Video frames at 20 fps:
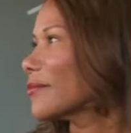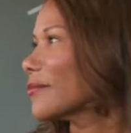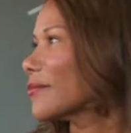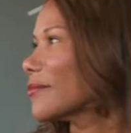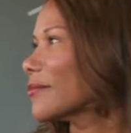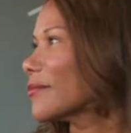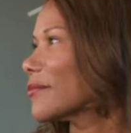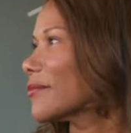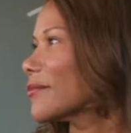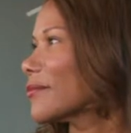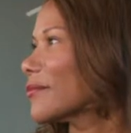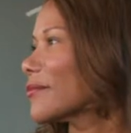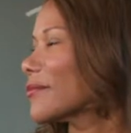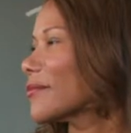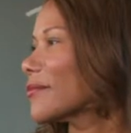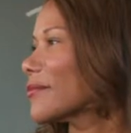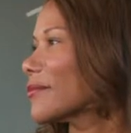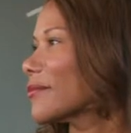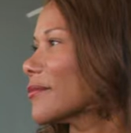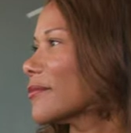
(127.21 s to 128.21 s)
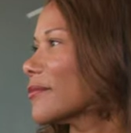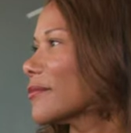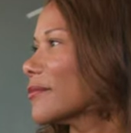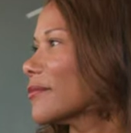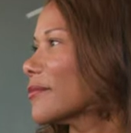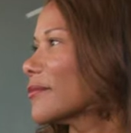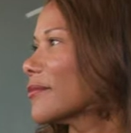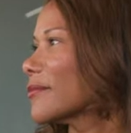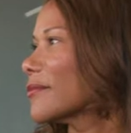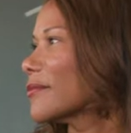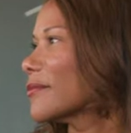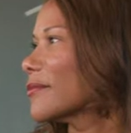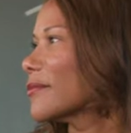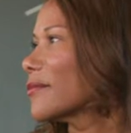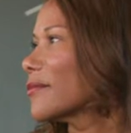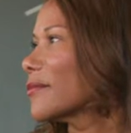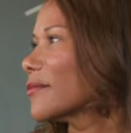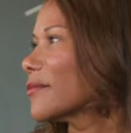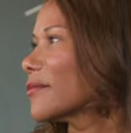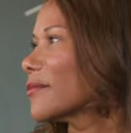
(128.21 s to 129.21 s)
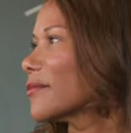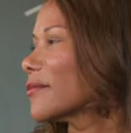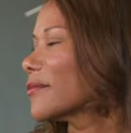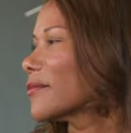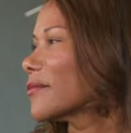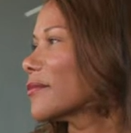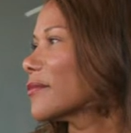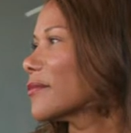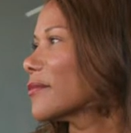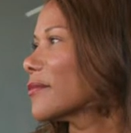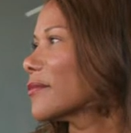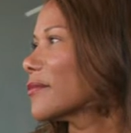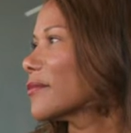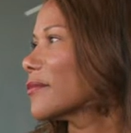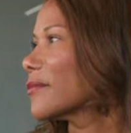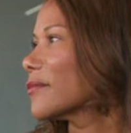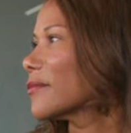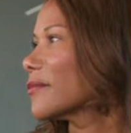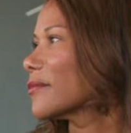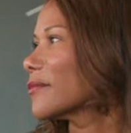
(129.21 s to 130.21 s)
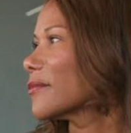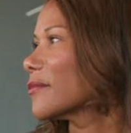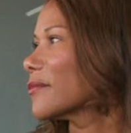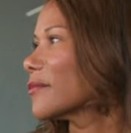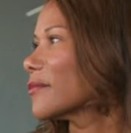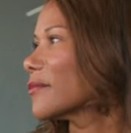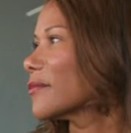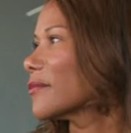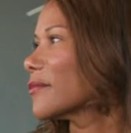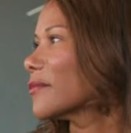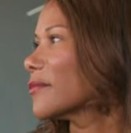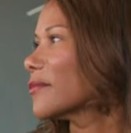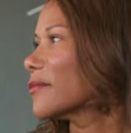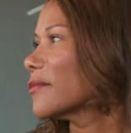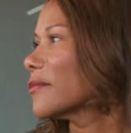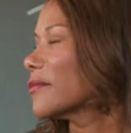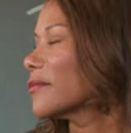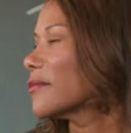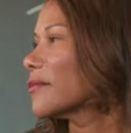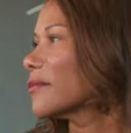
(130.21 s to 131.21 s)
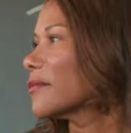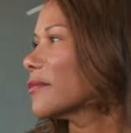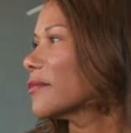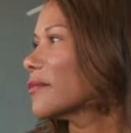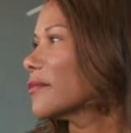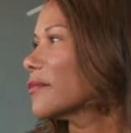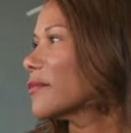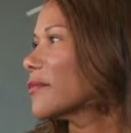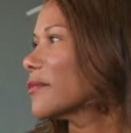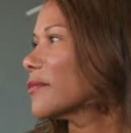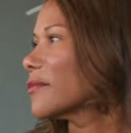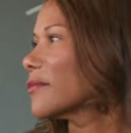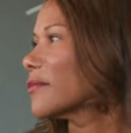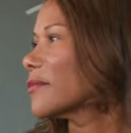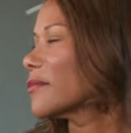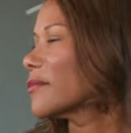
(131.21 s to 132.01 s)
No words are spoken by the person on screen.